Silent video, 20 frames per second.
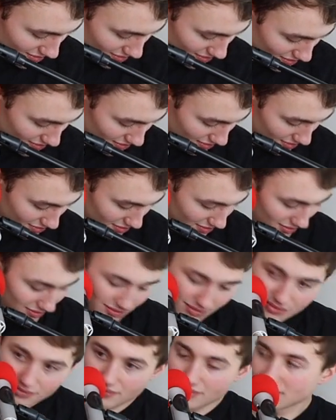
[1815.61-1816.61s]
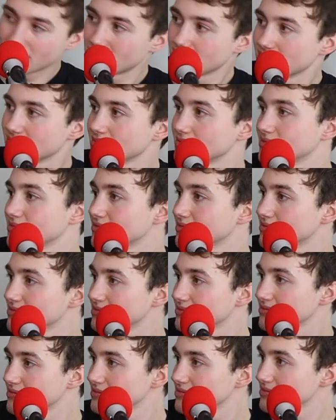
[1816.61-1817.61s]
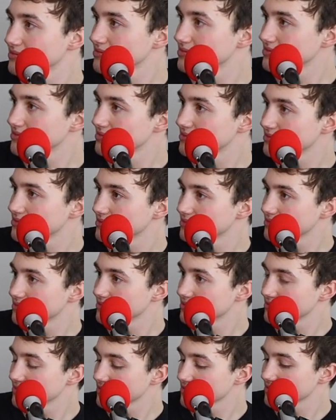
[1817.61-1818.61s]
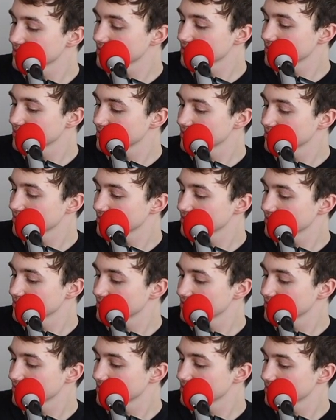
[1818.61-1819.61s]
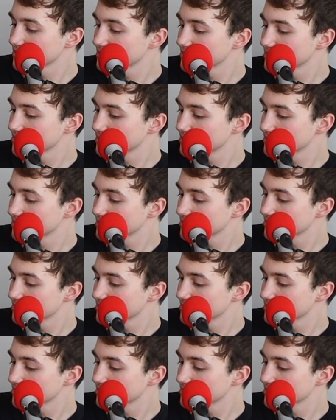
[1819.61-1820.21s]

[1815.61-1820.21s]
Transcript: No words are spoken by the person on screen.